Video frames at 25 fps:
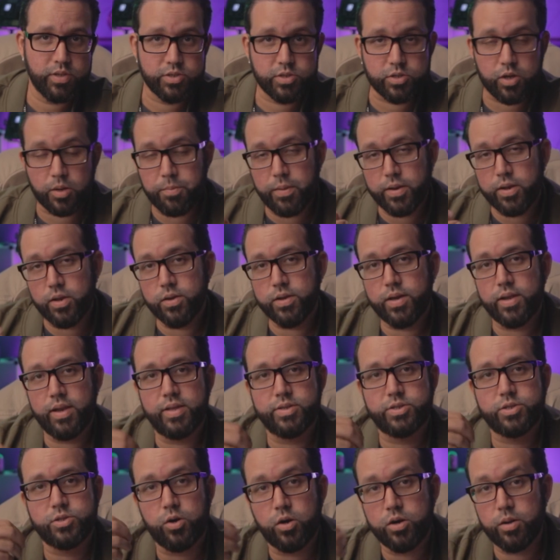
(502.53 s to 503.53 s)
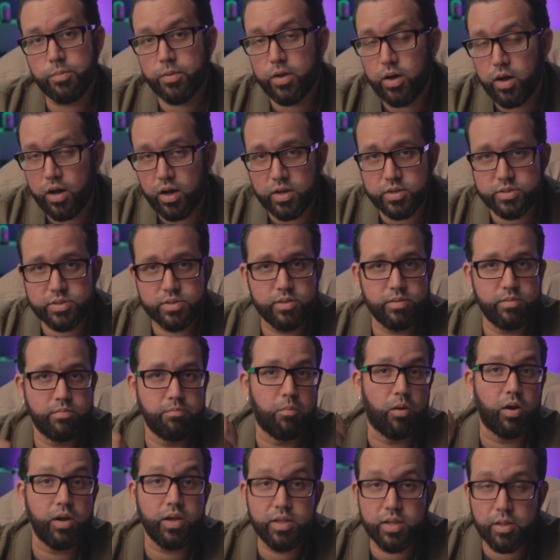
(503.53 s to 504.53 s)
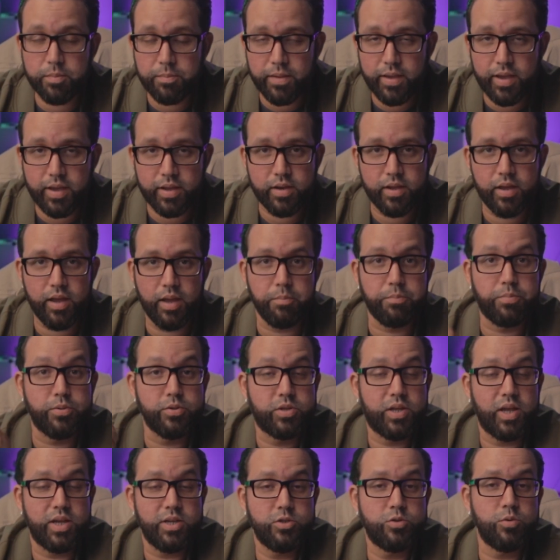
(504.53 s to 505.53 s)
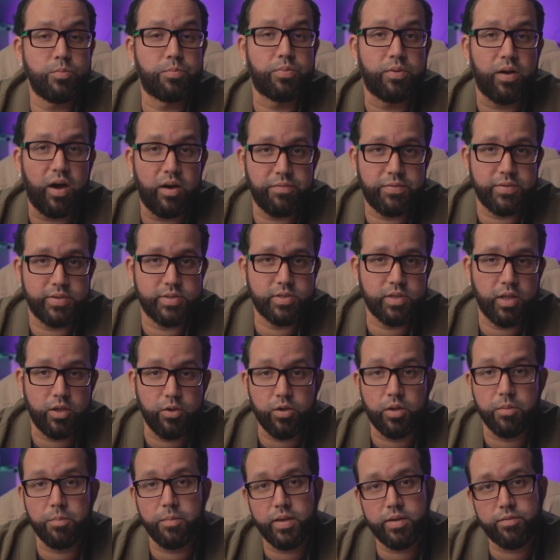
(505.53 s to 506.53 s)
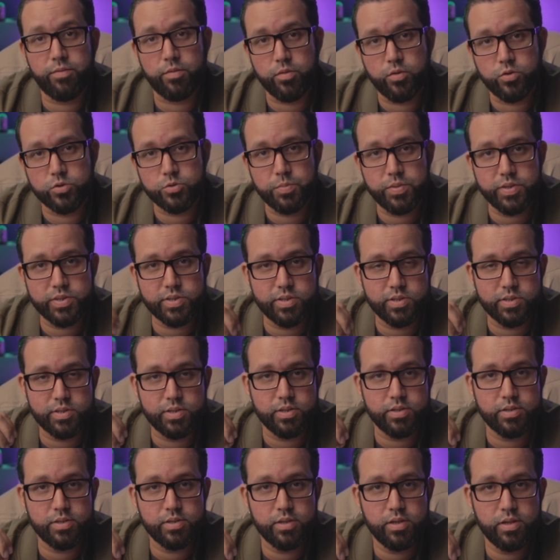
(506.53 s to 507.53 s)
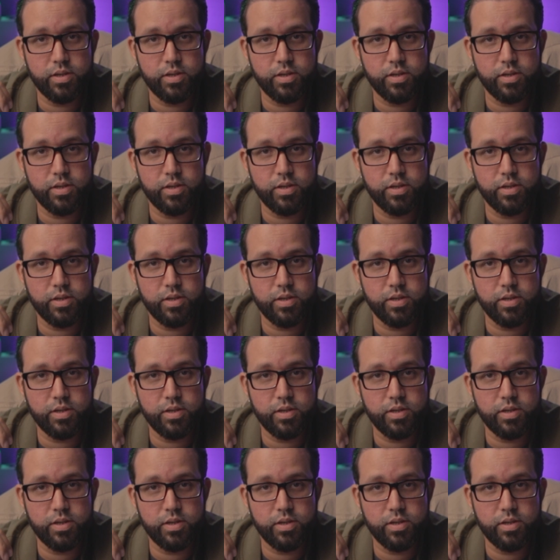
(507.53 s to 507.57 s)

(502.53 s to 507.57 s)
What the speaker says: Start by looking at startup costs, market demand, and potential profits that you can make from those businesses.